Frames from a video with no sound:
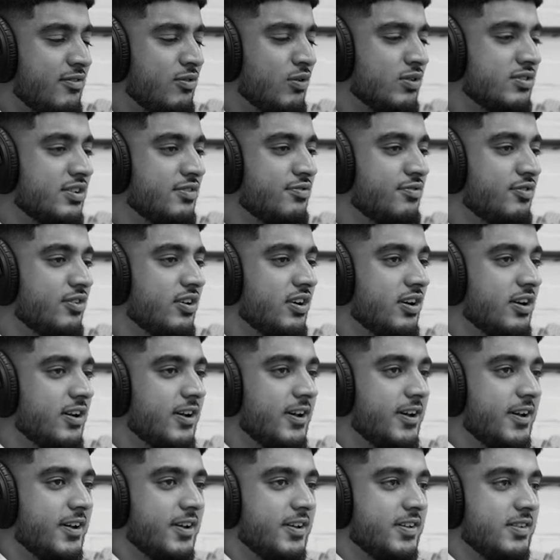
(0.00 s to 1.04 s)
Everyone's
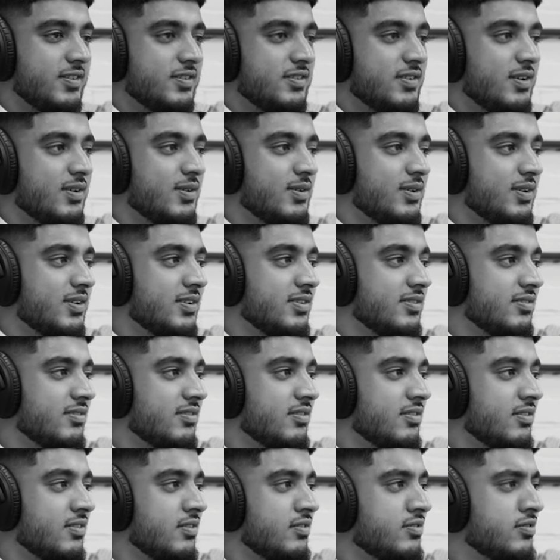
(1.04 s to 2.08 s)
different. So
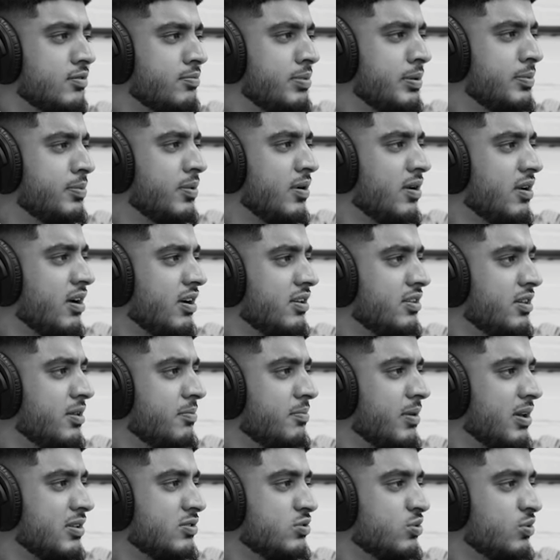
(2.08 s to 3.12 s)
some people like the
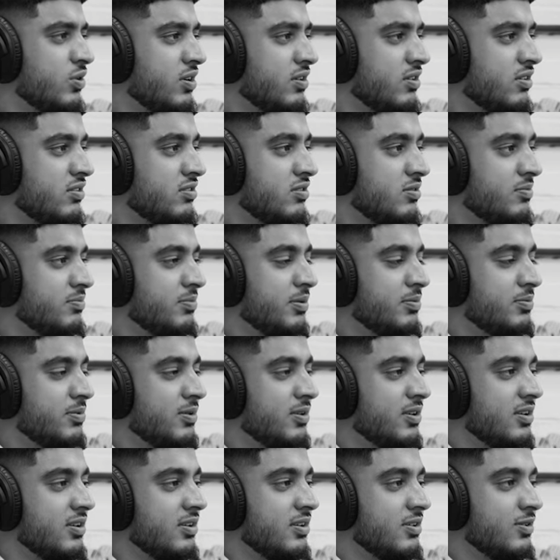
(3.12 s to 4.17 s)
bat oil. Some
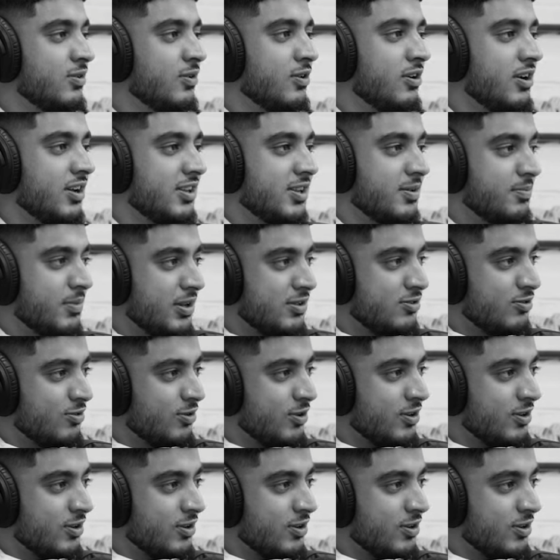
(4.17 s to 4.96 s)
people don't like the bat